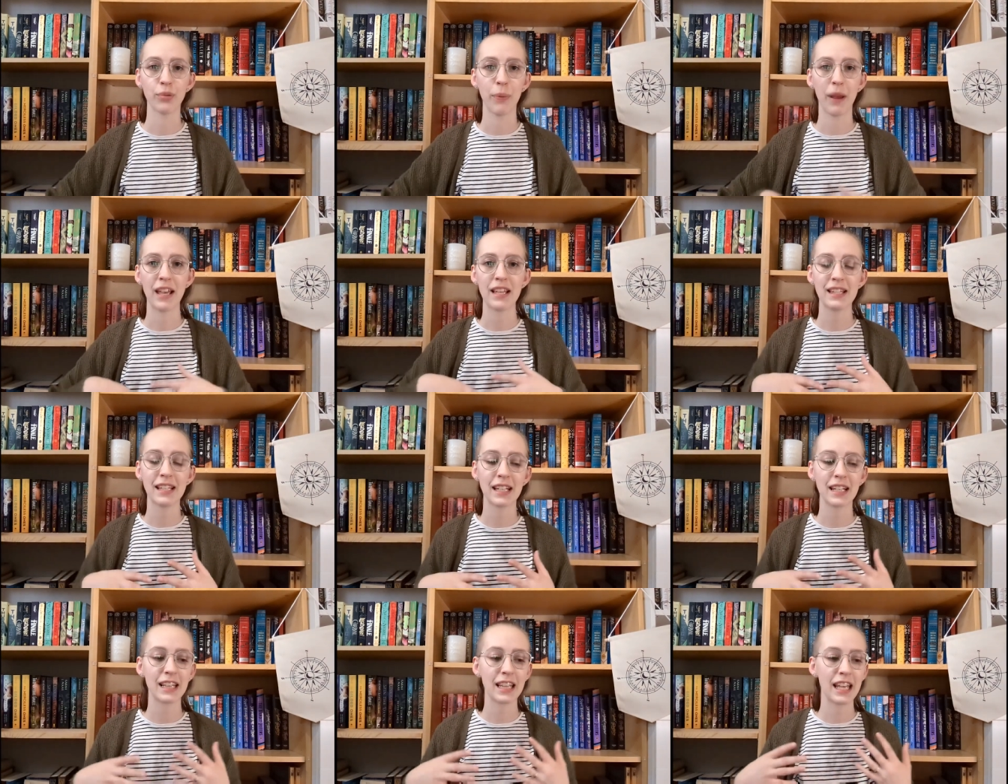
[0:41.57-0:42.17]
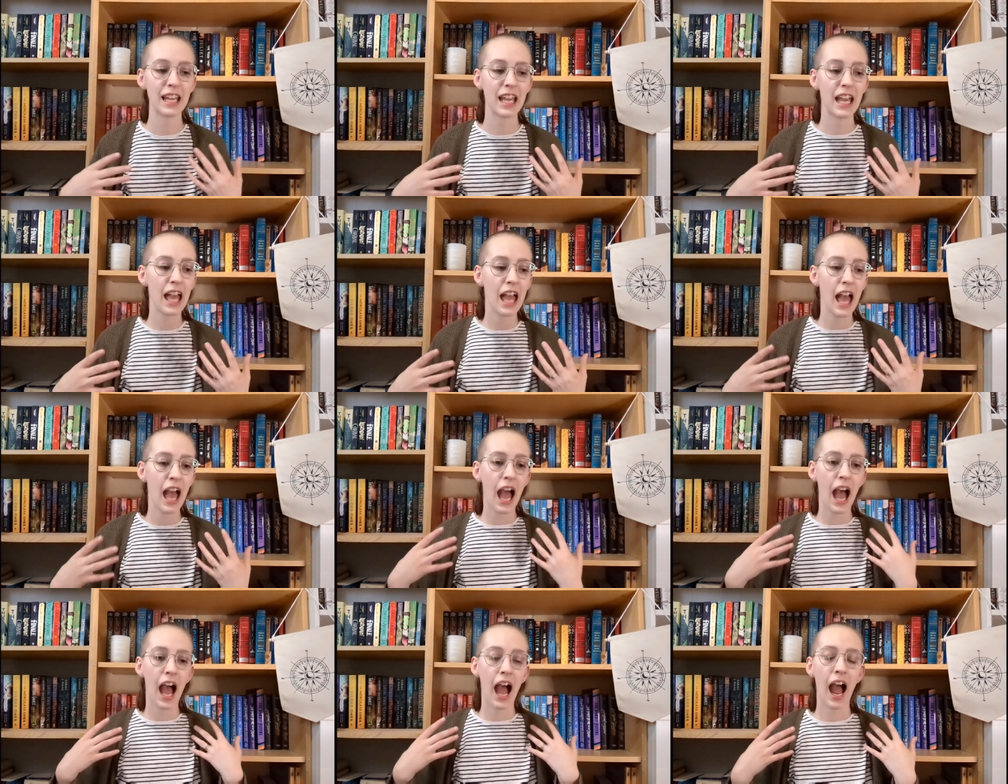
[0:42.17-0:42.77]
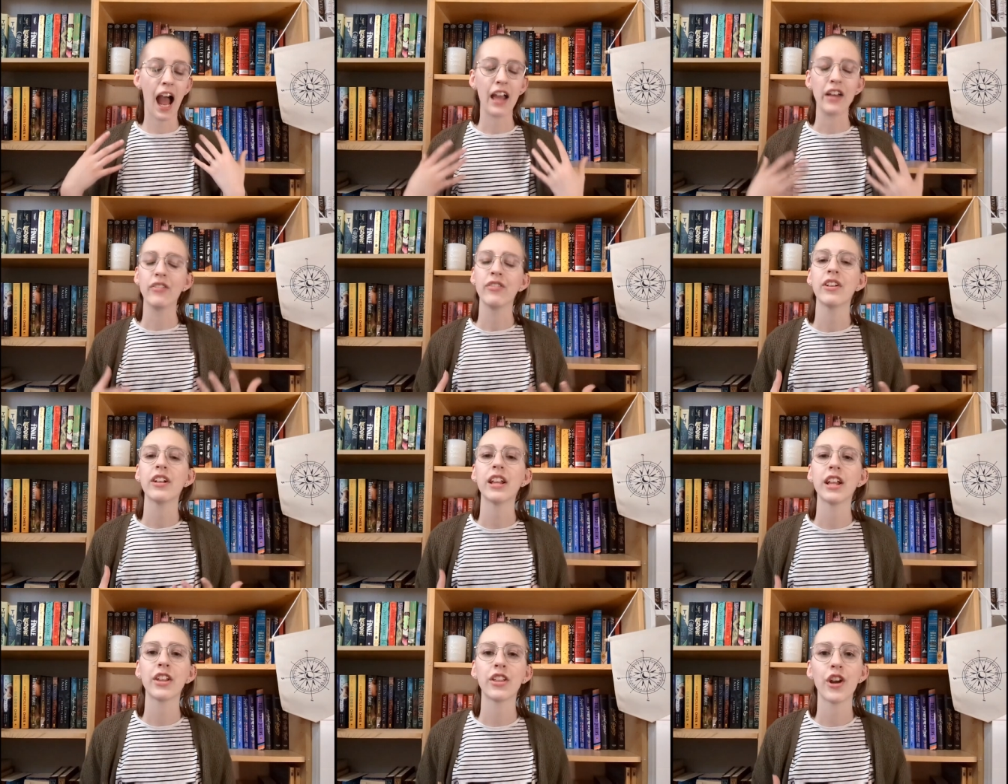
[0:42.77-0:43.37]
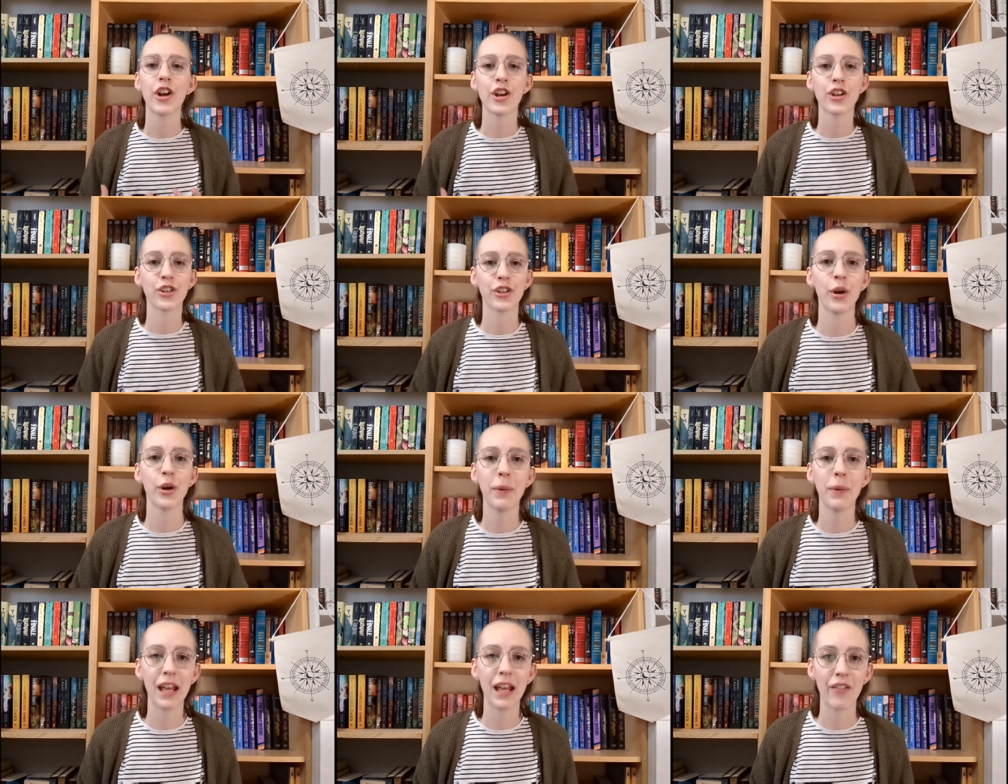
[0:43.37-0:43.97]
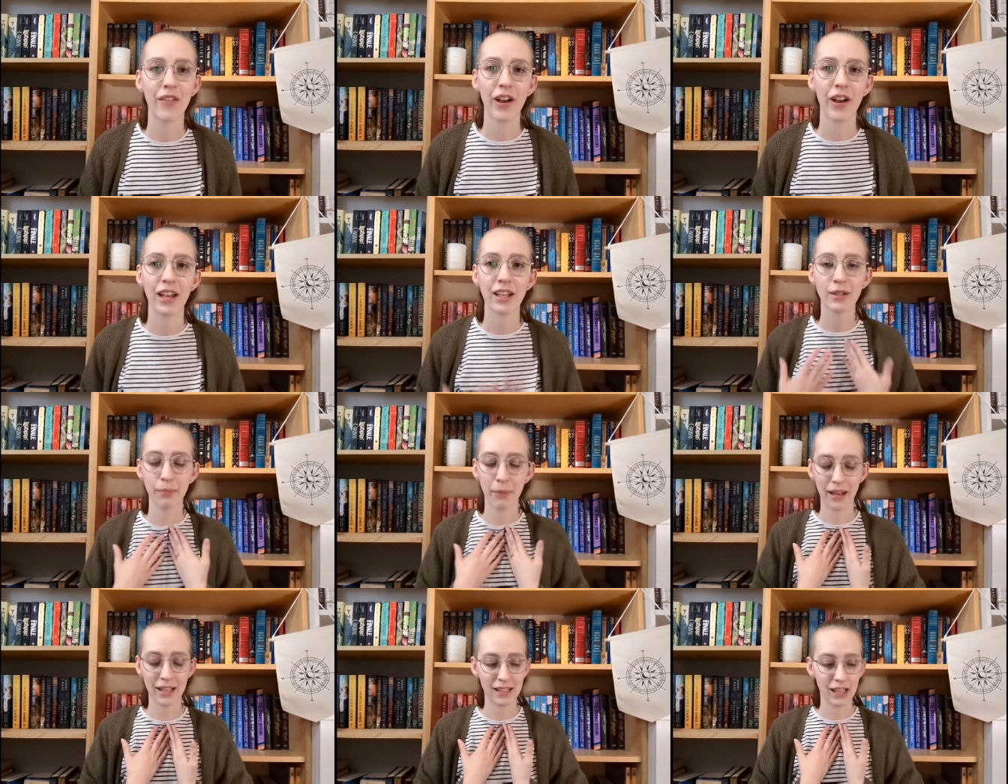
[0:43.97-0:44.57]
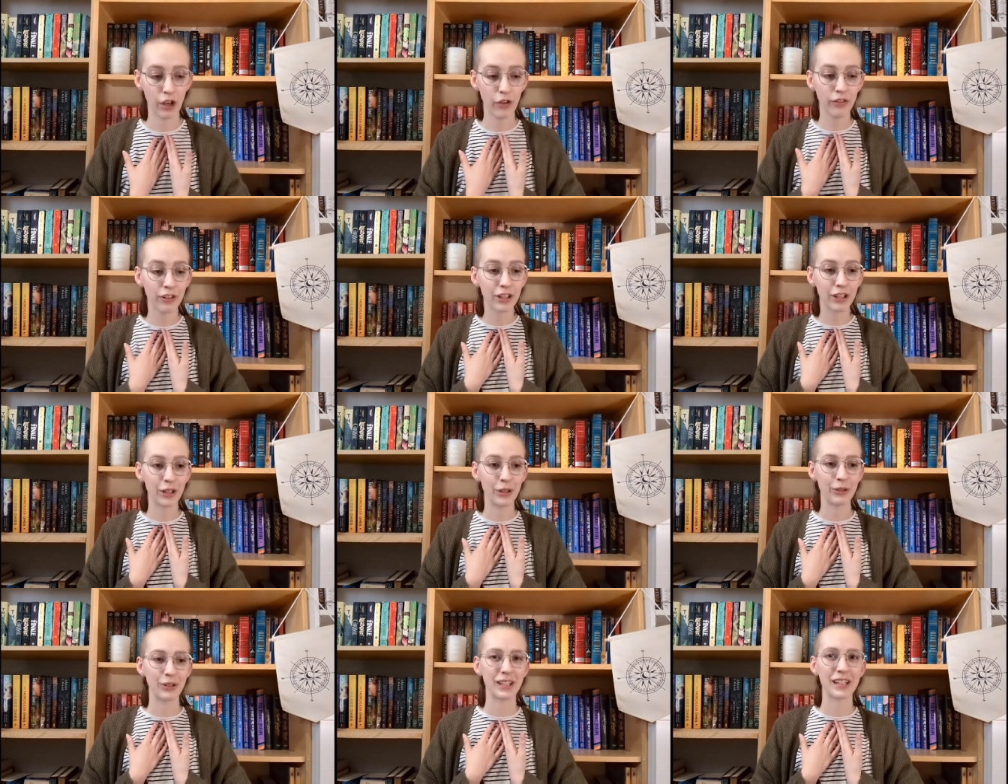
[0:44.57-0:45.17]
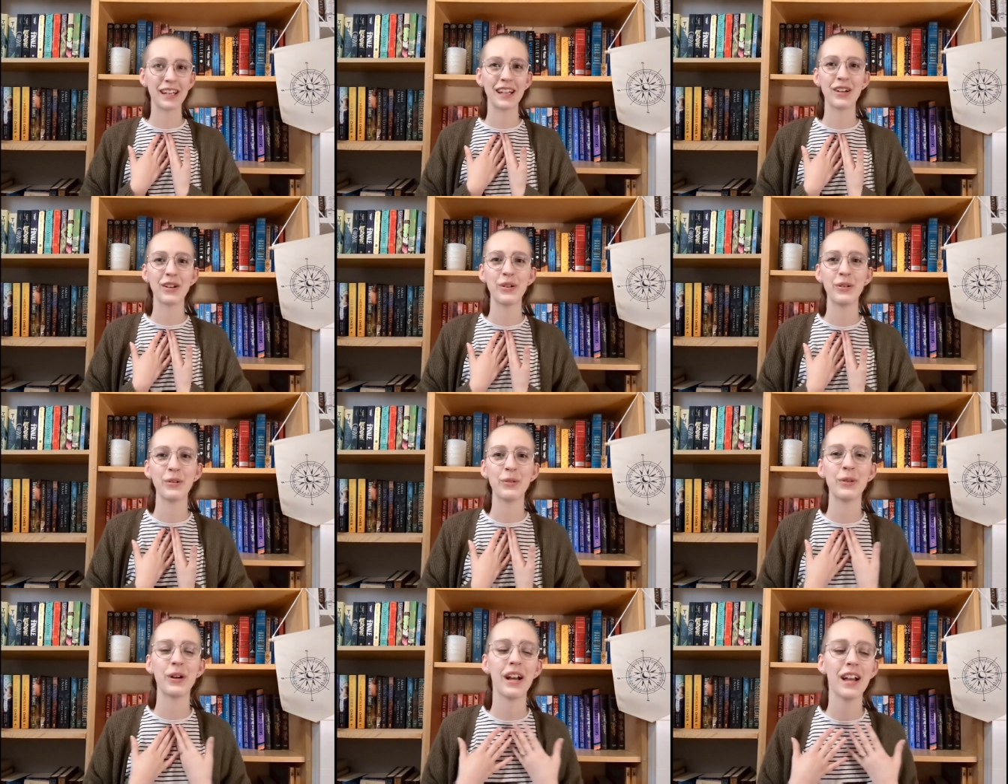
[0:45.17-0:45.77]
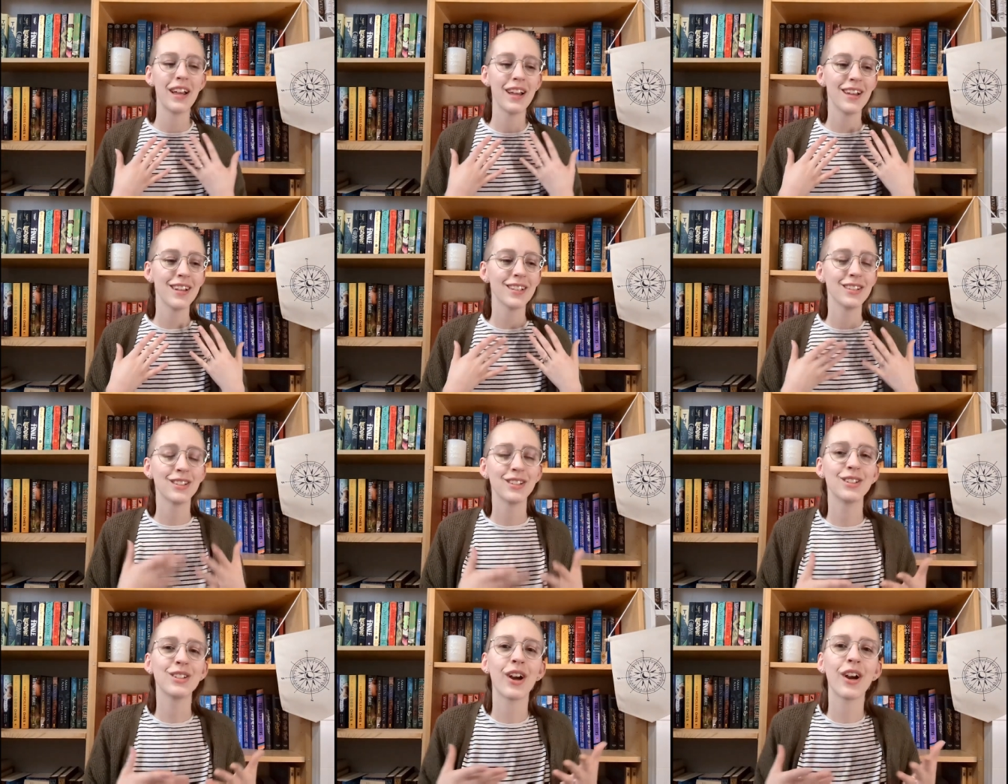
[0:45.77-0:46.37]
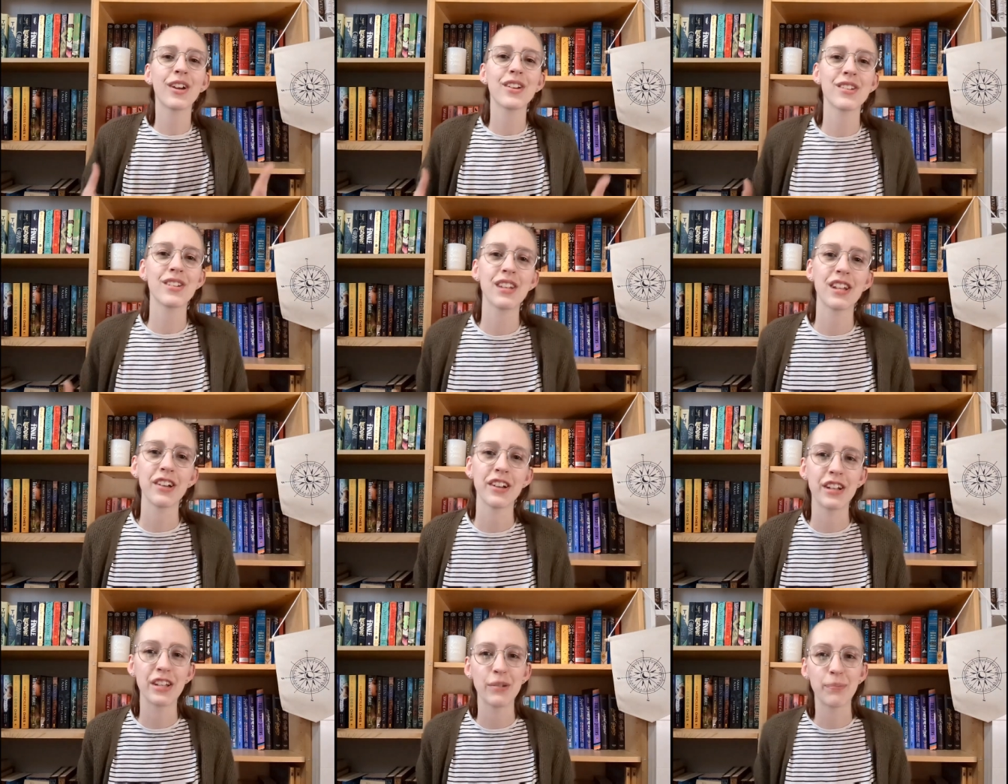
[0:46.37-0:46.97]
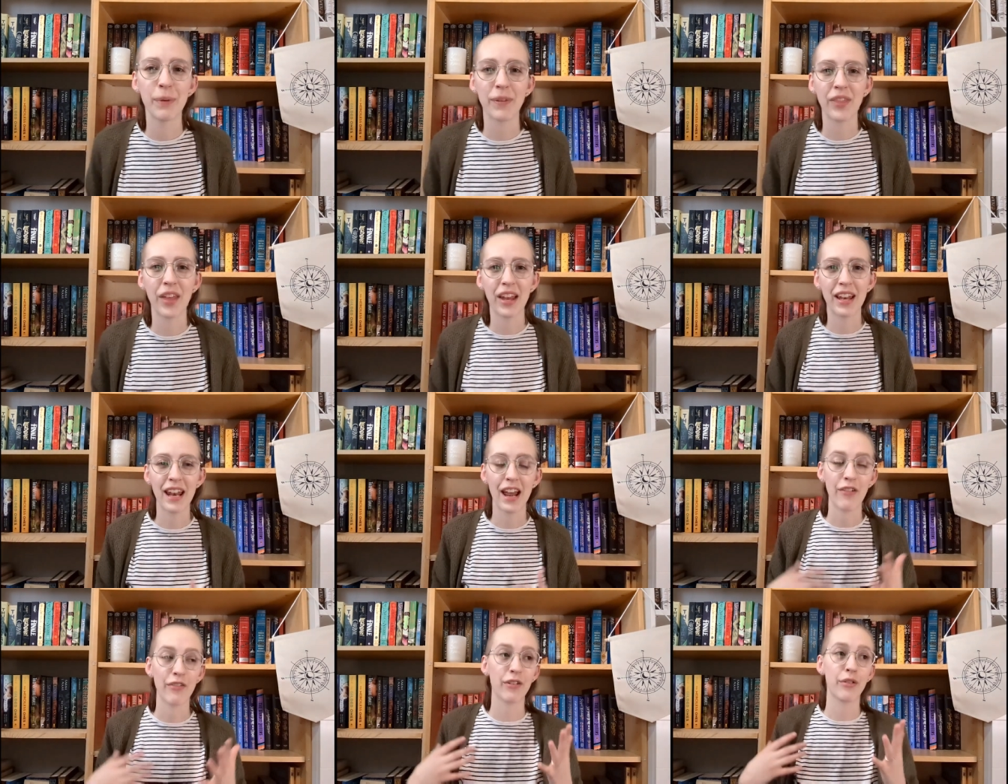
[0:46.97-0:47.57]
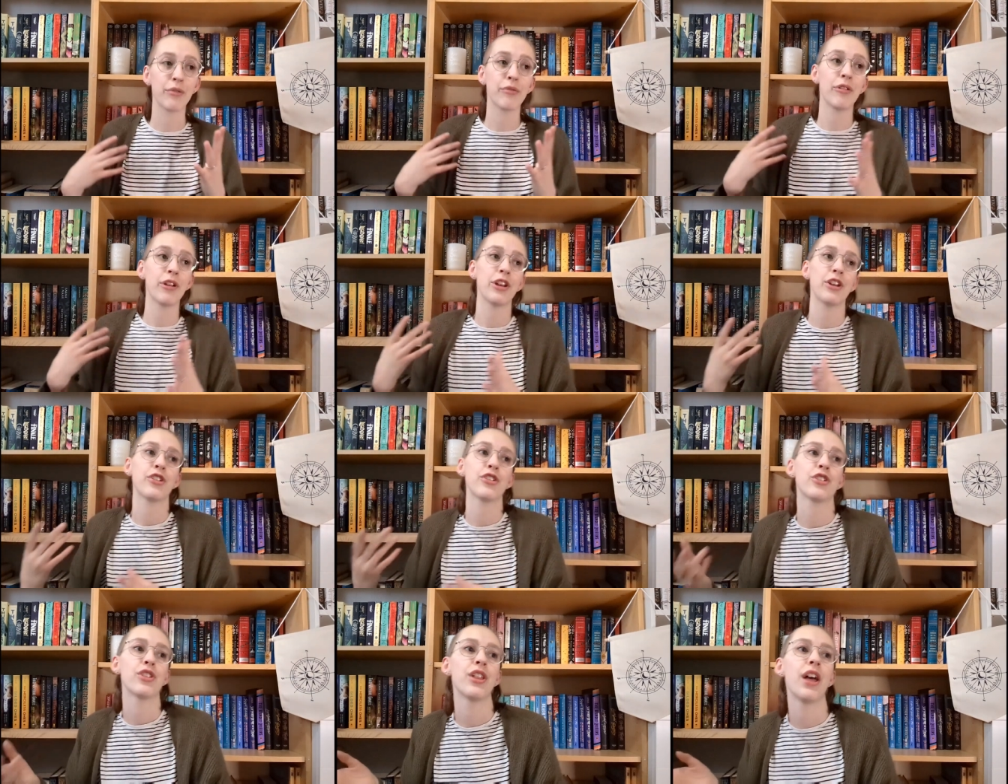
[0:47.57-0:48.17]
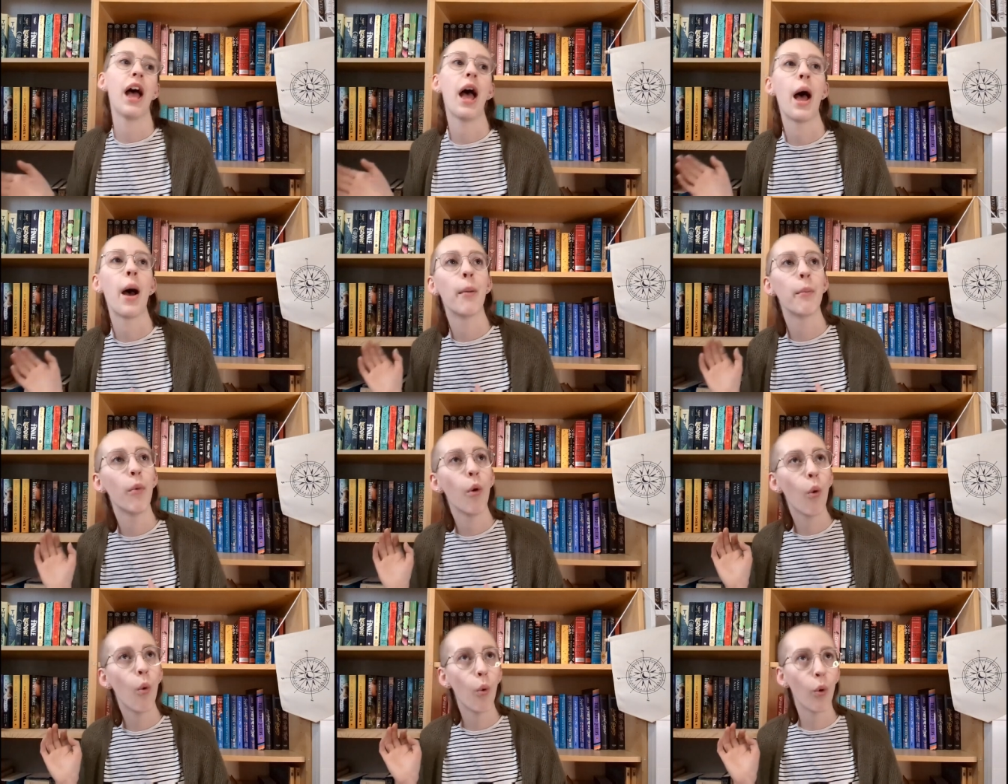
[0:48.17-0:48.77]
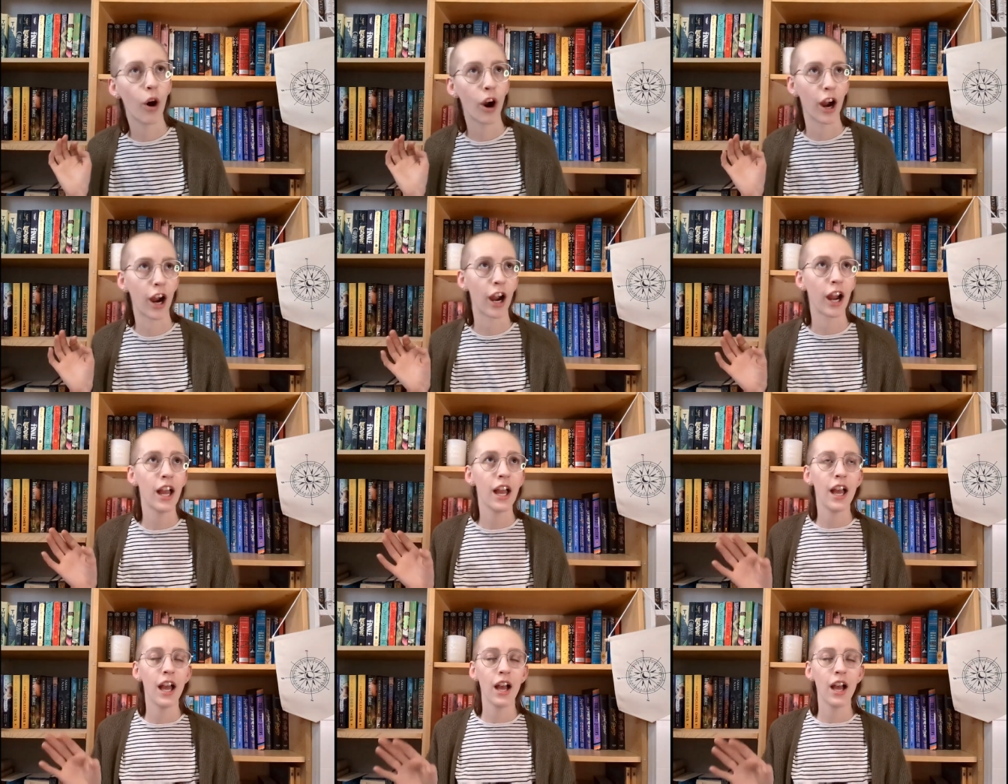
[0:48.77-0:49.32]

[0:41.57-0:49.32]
Basically, I feel like there are so many of us, myself included, who start series but then never finish them or